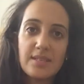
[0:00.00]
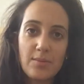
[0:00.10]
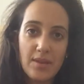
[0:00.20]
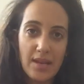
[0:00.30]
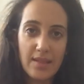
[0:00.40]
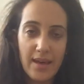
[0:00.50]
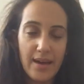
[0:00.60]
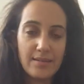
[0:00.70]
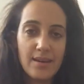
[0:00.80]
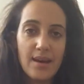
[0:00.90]
something like
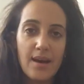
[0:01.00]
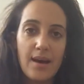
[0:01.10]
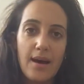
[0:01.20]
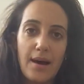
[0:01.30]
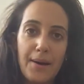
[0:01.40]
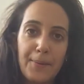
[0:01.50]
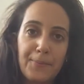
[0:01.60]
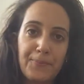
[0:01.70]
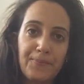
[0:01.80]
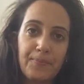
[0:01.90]
that.
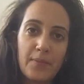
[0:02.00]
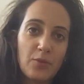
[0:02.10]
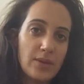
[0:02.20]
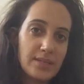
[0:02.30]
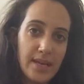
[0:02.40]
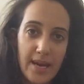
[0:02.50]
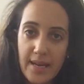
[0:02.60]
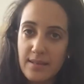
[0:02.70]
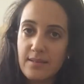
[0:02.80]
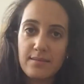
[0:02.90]

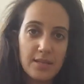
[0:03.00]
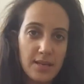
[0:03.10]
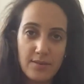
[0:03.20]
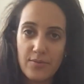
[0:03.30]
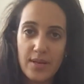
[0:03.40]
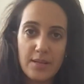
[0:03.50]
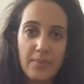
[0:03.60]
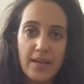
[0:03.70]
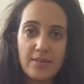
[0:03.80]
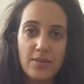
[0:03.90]
28, it really
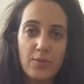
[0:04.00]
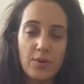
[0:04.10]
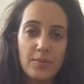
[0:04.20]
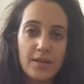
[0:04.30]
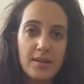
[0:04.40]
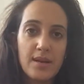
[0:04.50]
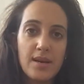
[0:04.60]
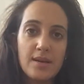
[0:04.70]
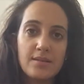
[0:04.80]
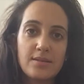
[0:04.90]
depends on the woman.
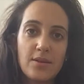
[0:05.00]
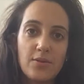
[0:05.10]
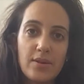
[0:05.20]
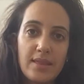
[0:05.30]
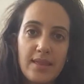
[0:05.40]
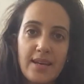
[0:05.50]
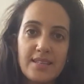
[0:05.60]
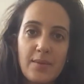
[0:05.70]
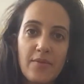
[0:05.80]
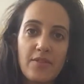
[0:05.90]
So in that
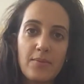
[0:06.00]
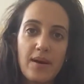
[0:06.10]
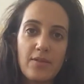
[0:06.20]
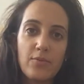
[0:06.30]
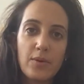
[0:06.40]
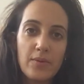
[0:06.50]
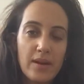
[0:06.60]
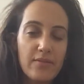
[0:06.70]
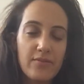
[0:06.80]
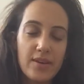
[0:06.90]
time of the month, we
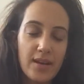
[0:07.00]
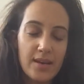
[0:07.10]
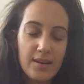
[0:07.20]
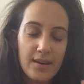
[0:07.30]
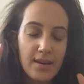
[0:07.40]
really feel like,